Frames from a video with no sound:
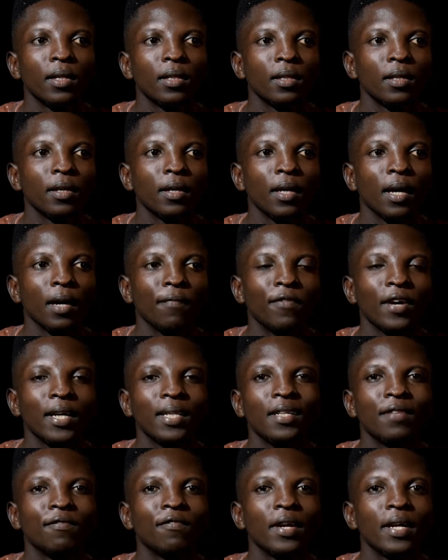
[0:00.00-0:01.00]
they
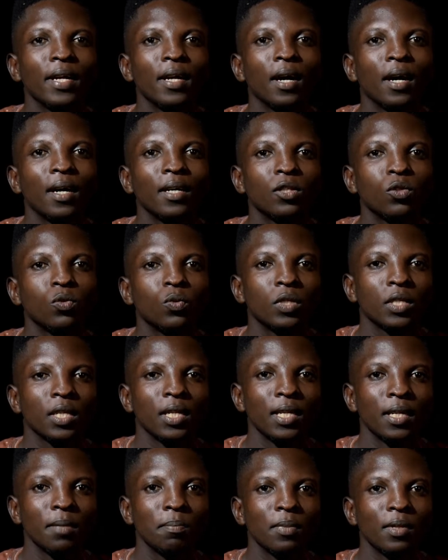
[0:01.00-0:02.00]
find it very hard to
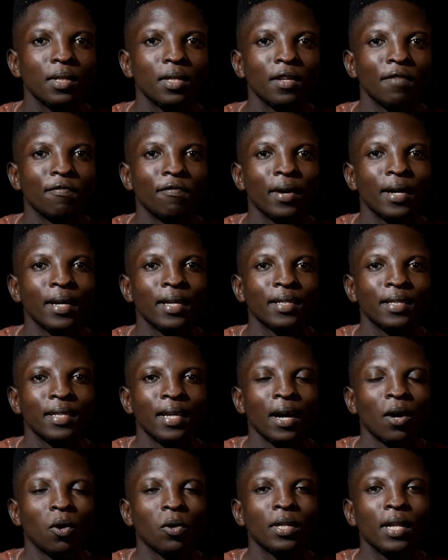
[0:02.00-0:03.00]
sleep. They
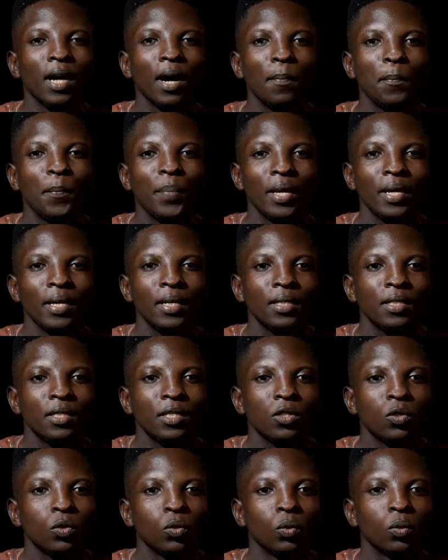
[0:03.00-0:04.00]
are under
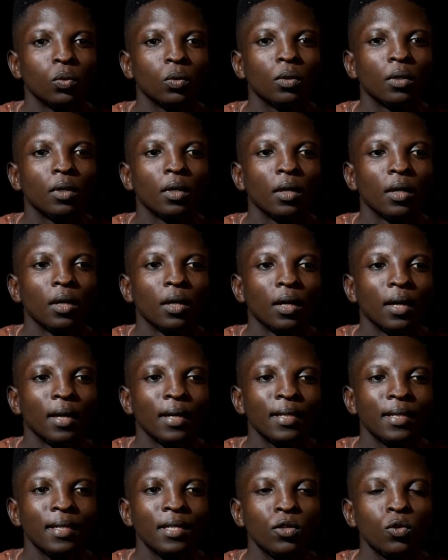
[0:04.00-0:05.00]
pains, you know,
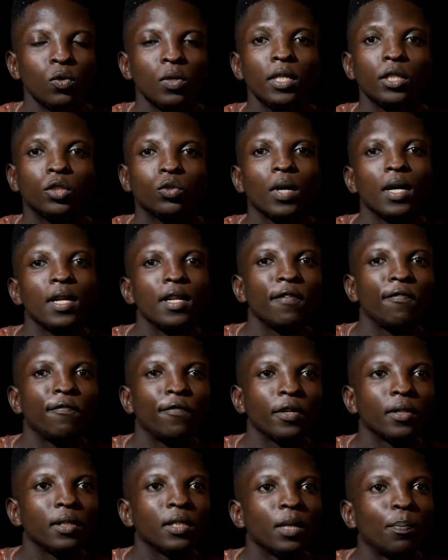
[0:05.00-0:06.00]
and you literally
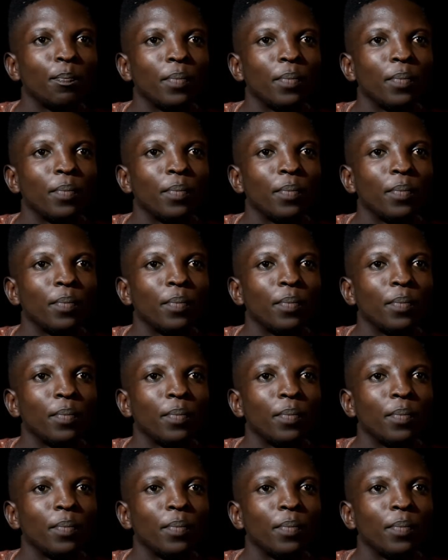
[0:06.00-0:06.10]
feel the